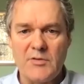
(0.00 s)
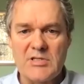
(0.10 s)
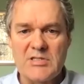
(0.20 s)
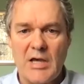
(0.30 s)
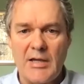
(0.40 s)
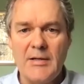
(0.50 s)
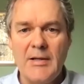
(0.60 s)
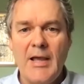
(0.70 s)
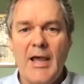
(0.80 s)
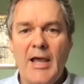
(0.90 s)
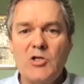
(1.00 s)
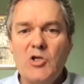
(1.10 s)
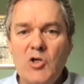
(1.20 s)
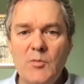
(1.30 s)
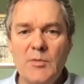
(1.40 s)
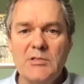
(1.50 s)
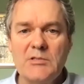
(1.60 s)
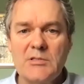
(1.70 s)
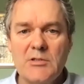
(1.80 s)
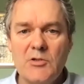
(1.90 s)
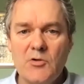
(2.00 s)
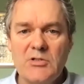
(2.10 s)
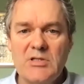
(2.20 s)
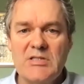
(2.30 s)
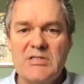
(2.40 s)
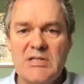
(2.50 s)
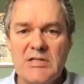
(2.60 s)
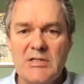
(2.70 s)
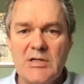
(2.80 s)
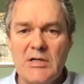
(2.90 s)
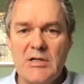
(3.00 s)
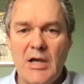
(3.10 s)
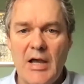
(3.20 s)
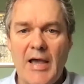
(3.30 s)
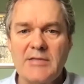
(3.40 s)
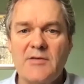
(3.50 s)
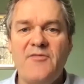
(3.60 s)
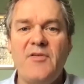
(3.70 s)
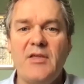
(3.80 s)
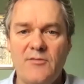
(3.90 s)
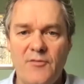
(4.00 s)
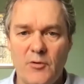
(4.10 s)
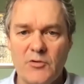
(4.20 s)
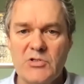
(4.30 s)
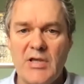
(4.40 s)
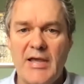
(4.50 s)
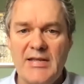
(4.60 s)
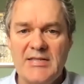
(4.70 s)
the sun. And humans, you could consider as a fifth force. And it's